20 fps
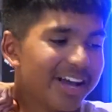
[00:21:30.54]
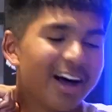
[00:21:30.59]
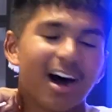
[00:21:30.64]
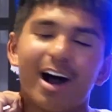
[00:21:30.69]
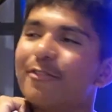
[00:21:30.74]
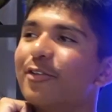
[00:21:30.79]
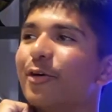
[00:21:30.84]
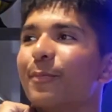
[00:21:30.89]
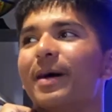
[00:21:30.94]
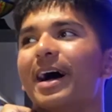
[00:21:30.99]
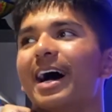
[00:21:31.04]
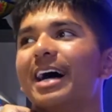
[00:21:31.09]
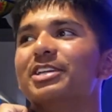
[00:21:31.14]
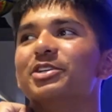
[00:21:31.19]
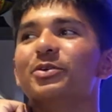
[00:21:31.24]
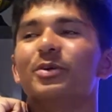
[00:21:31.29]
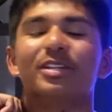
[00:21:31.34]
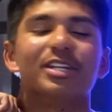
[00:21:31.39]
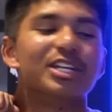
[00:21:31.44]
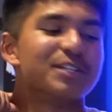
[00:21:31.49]
I feel bad
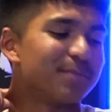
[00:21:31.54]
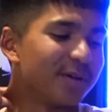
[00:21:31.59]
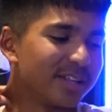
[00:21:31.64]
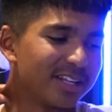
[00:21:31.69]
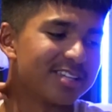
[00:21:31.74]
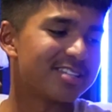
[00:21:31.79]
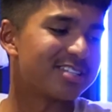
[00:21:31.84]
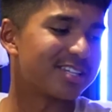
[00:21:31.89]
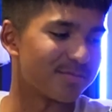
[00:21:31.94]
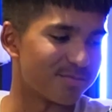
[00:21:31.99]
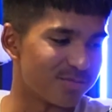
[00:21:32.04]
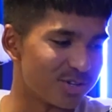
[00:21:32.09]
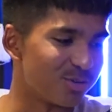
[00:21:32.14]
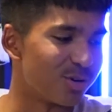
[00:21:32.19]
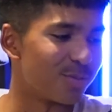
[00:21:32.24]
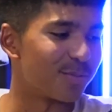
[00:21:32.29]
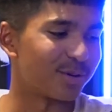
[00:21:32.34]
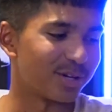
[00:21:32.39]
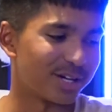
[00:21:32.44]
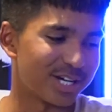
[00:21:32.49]
doing this, but there's some newer
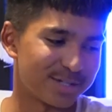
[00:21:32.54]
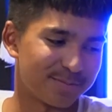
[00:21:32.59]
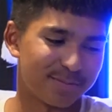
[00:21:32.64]
players.